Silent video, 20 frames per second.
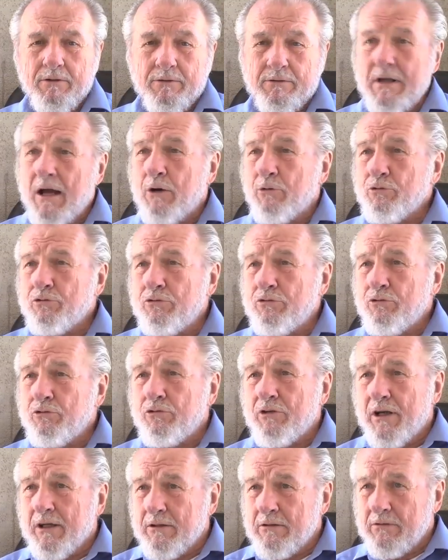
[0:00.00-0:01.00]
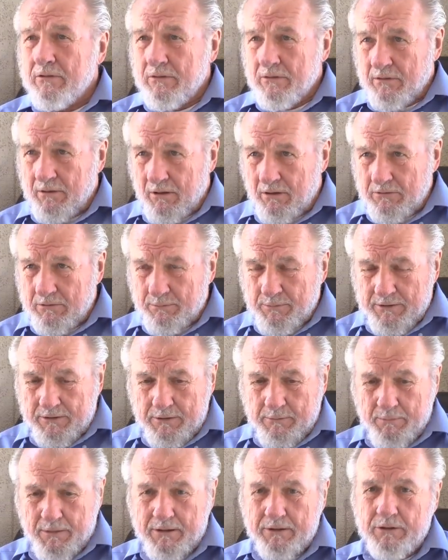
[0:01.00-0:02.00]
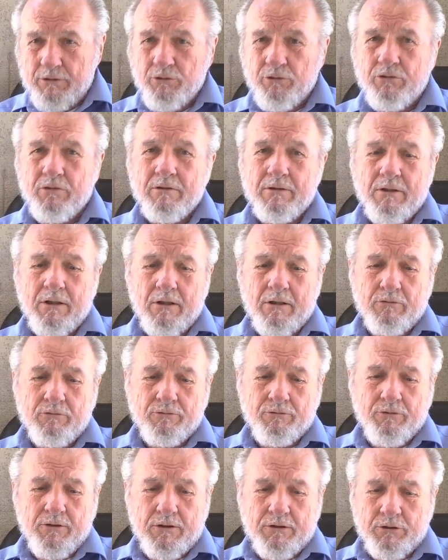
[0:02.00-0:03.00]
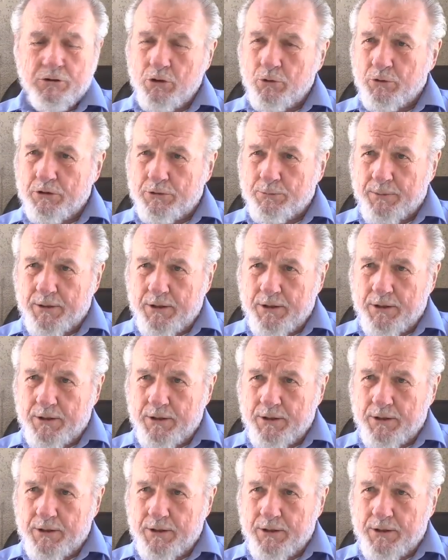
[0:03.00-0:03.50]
thousands and ultimately millions of Jewish